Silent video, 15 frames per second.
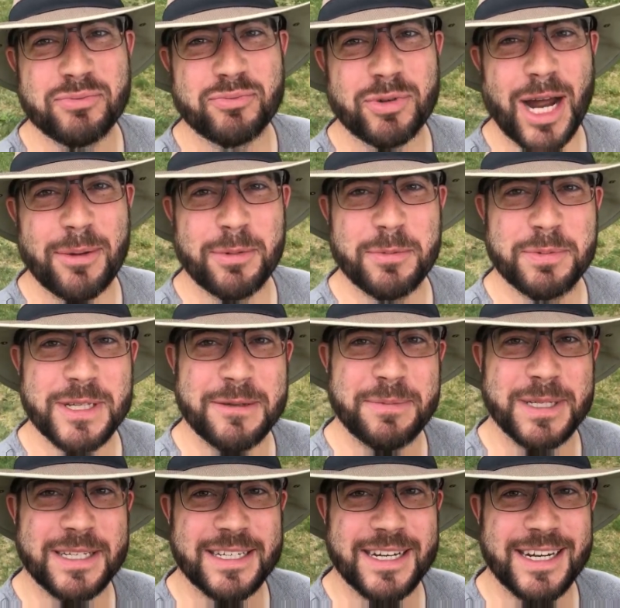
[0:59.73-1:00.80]
Probably
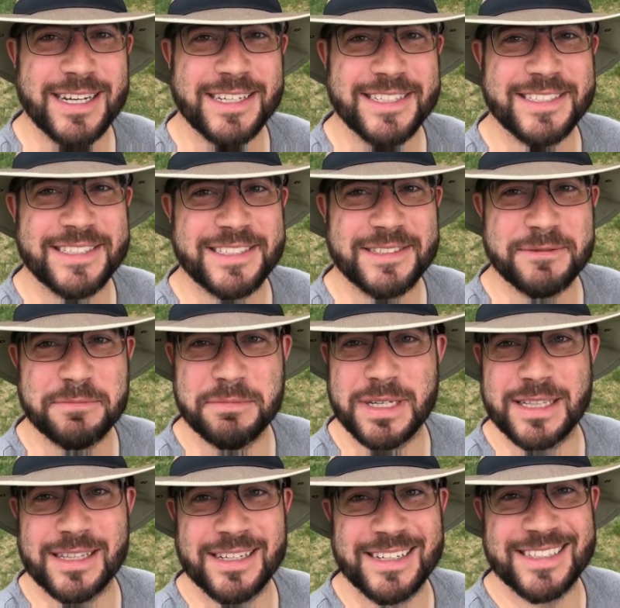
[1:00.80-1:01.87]
because
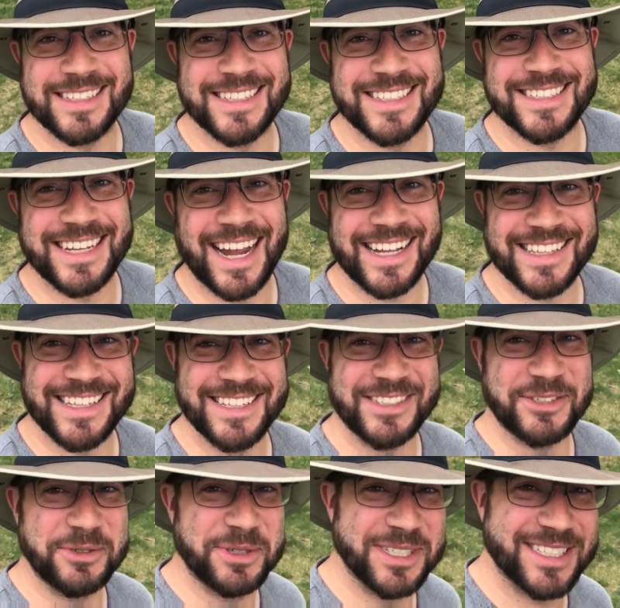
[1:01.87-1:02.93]
Midland isn't exactly a
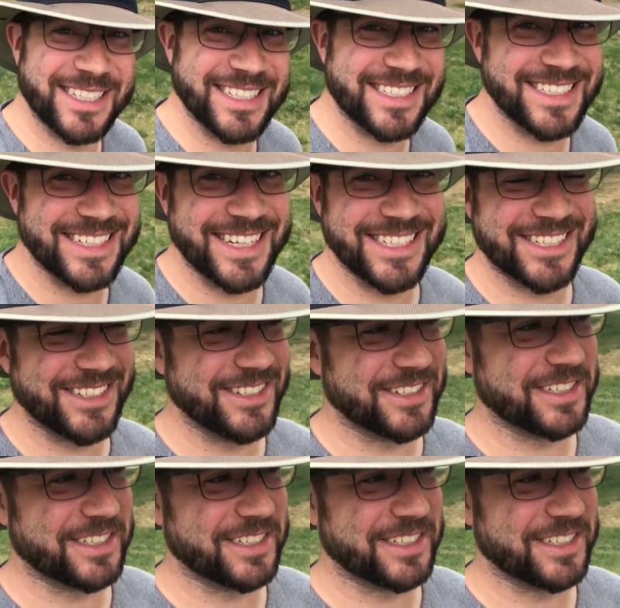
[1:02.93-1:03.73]
tourist destination.